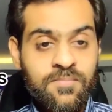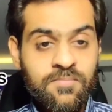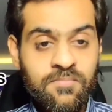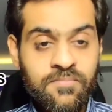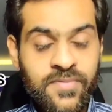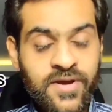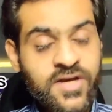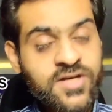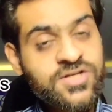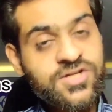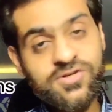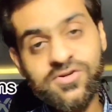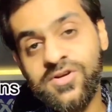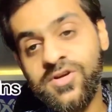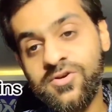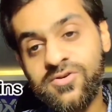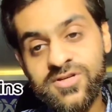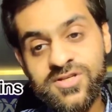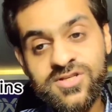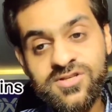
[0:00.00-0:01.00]
make sure
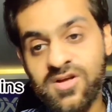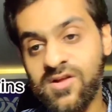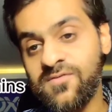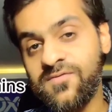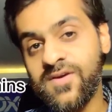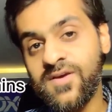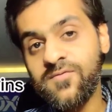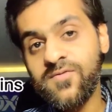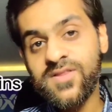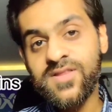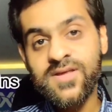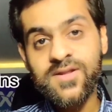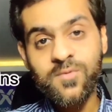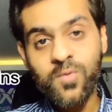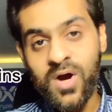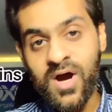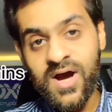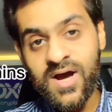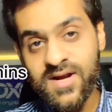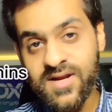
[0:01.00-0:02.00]
you're solving within
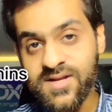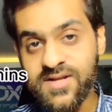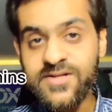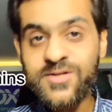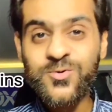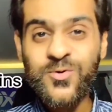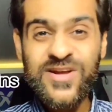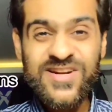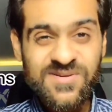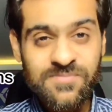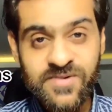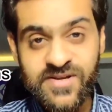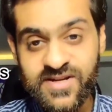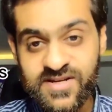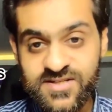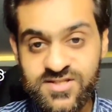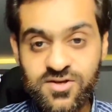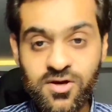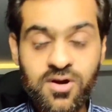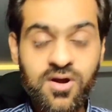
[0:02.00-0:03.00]
120
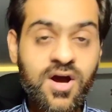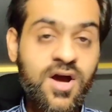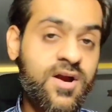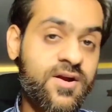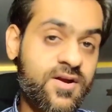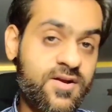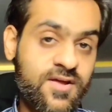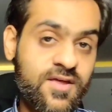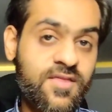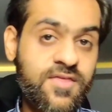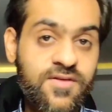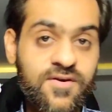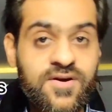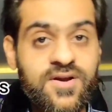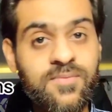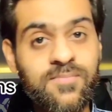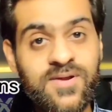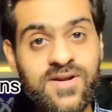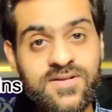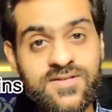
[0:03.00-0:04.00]
minutes or
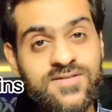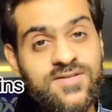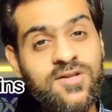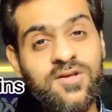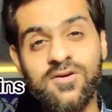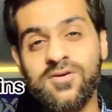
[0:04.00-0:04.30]
130 minutes.